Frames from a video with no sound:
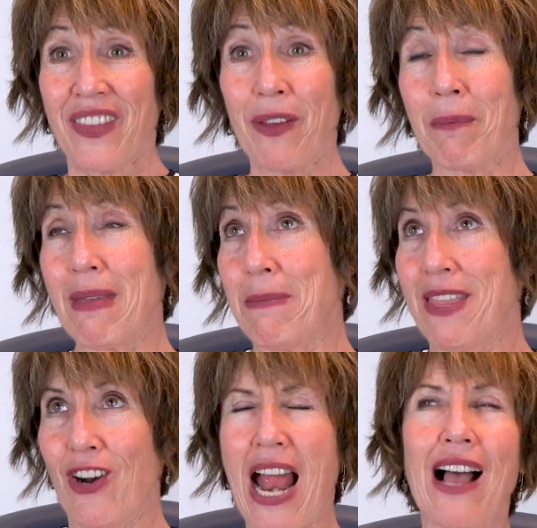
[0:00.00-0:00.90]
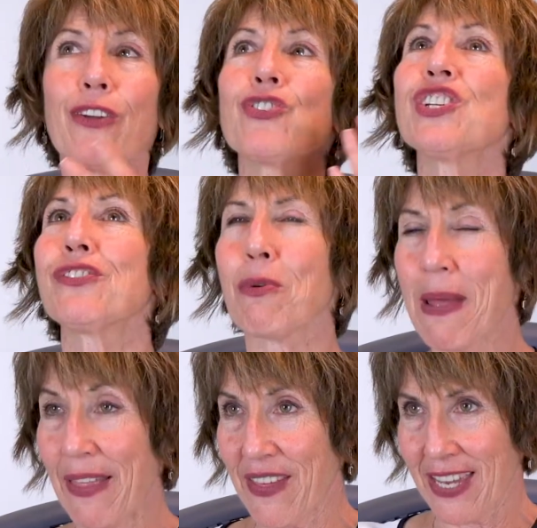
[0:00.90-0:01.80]
maybe their allergies are
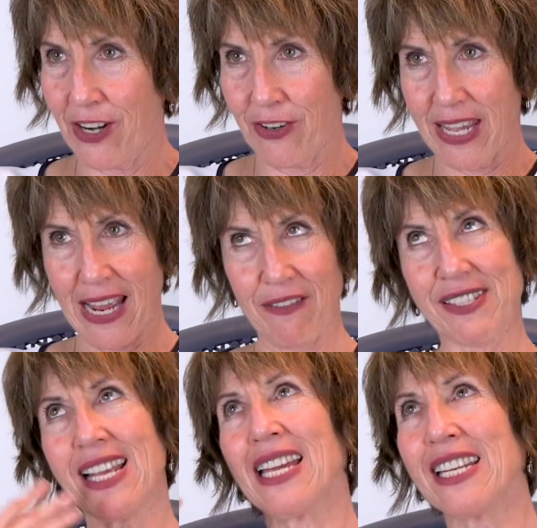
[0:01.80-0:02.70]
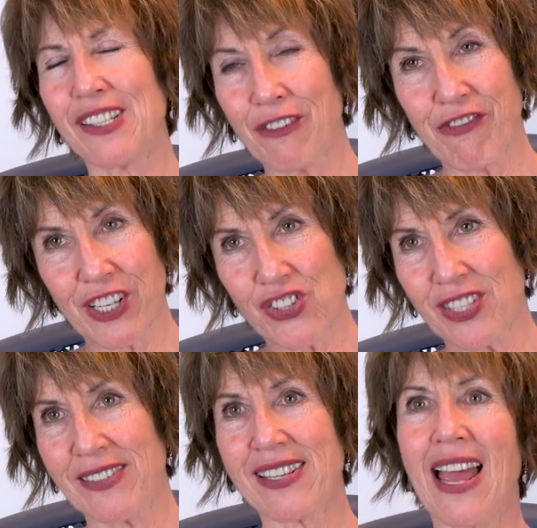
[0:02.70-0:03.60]
bad that year, they have sinus
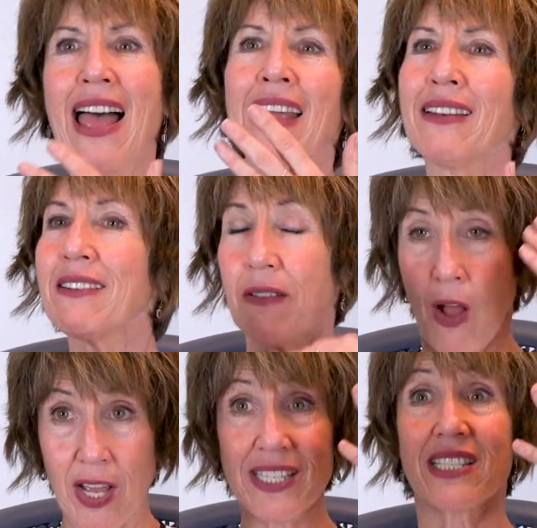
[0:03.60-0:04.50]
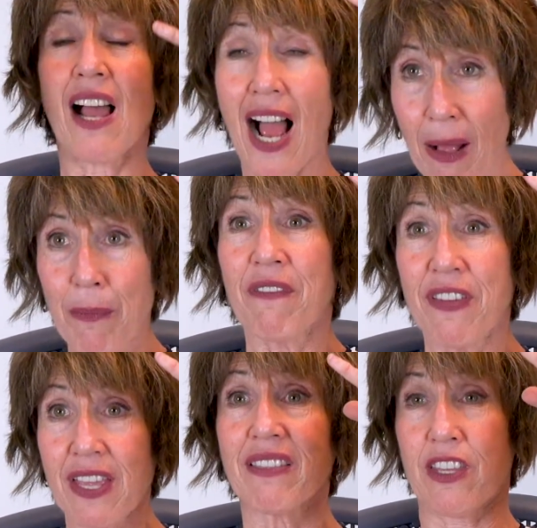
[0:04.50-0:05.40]
infections, and on top of
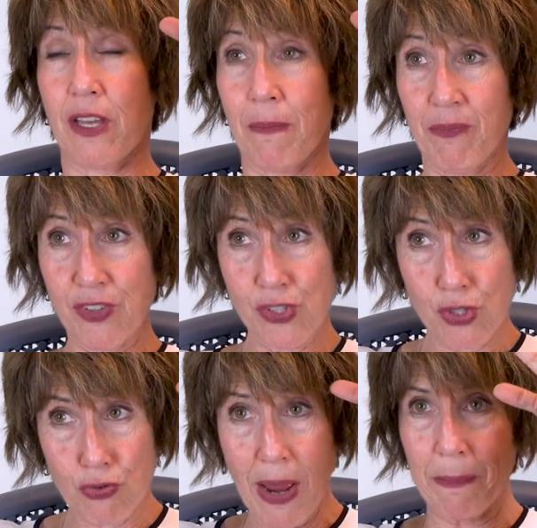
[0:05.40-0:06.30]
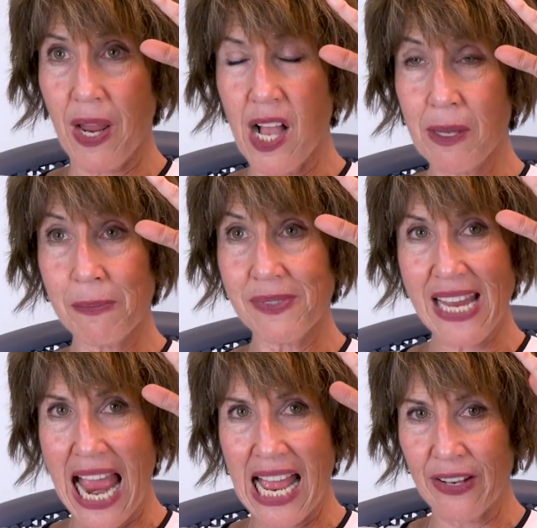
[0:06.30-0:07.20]
it, the strep comes
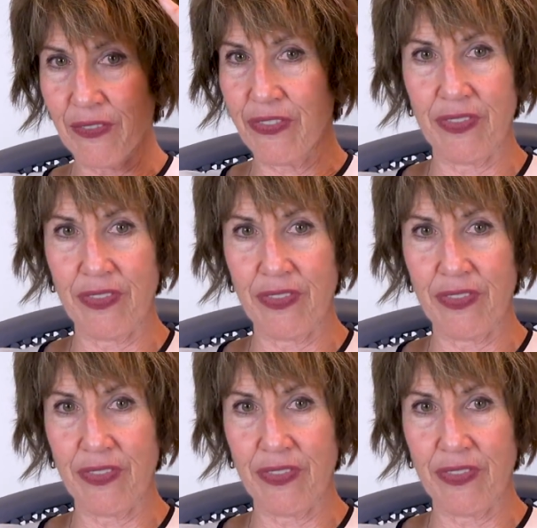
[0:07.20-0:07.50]
and